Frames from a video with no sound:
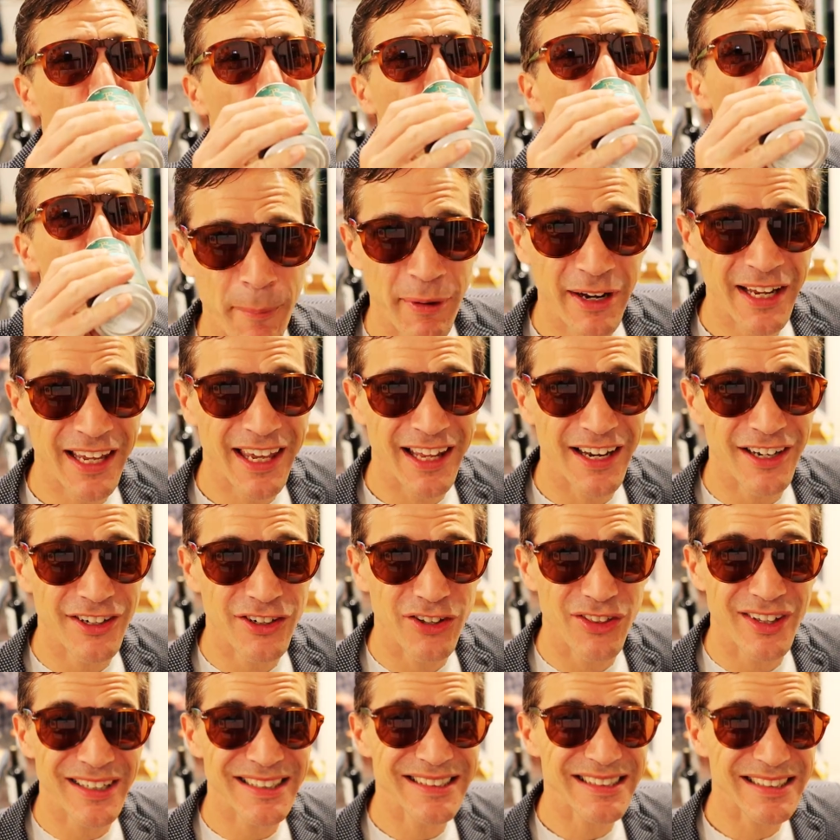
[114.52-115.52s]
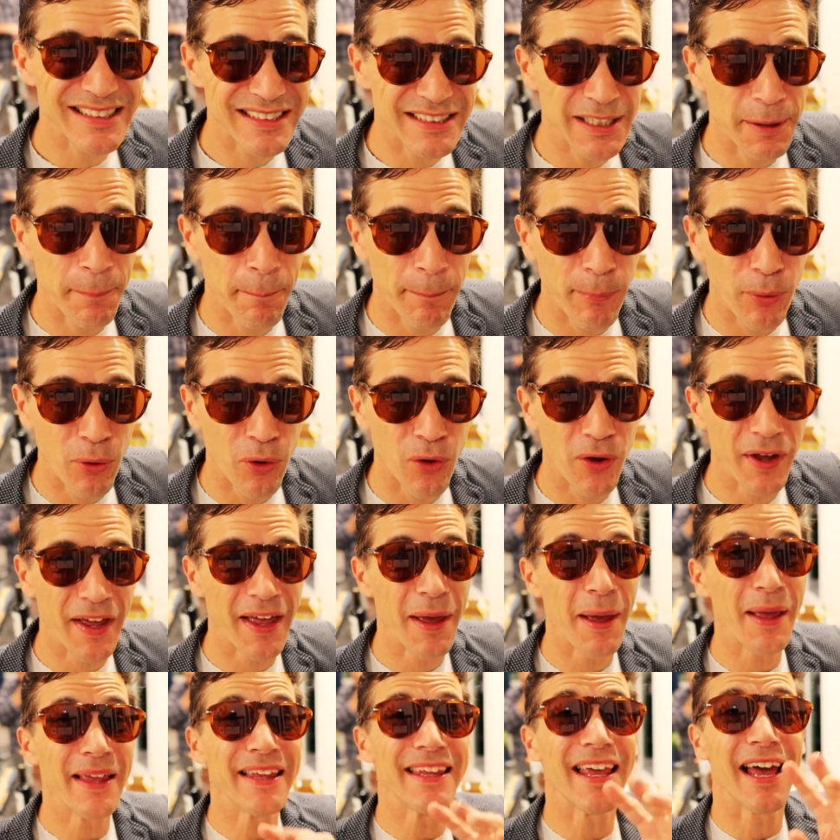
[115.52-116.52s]
Now I'm gonna get into this simple
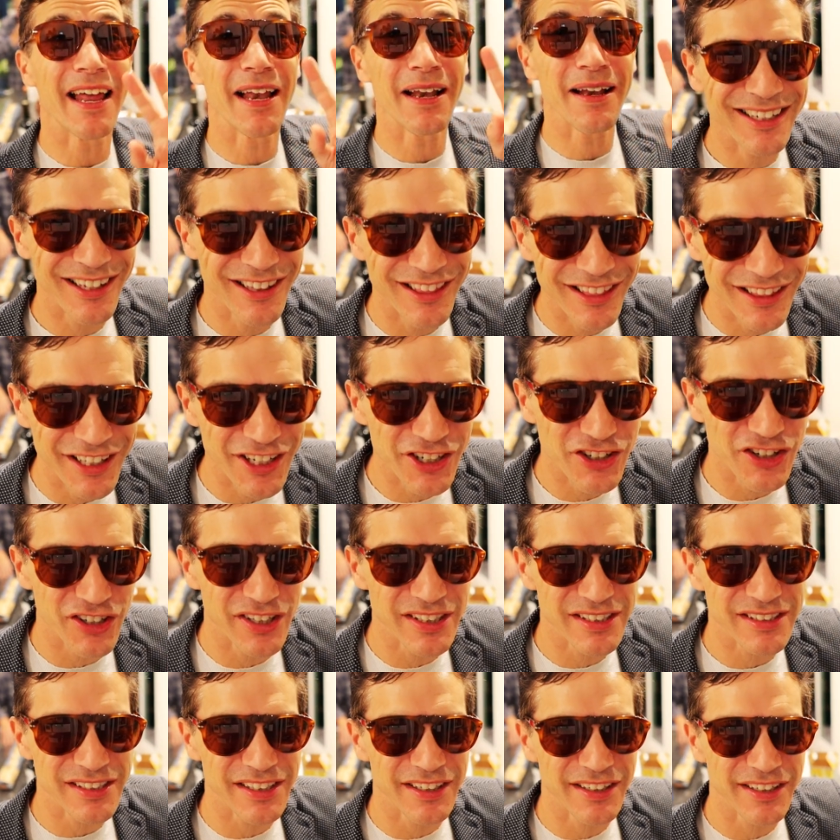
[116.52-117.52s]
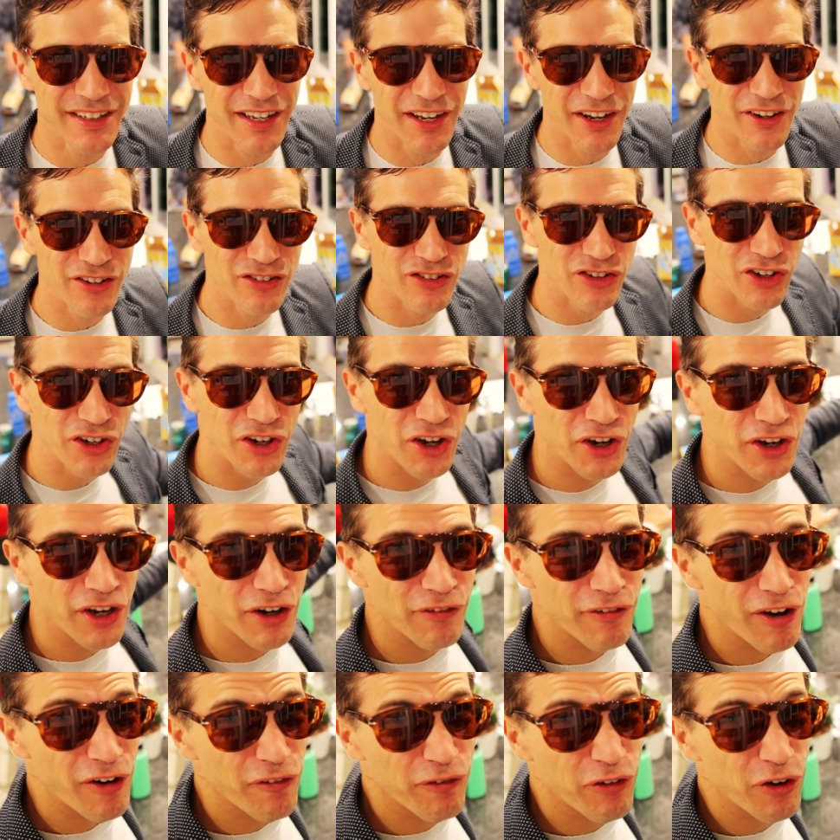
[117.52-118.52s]
yet delicious dish to cook
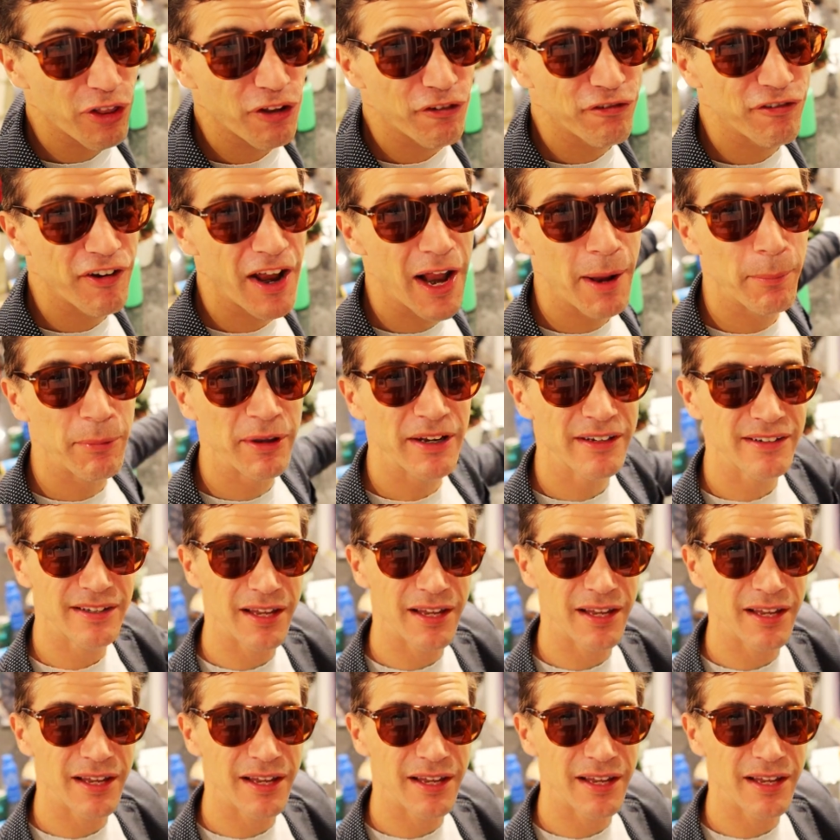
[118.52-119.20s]
it for the family.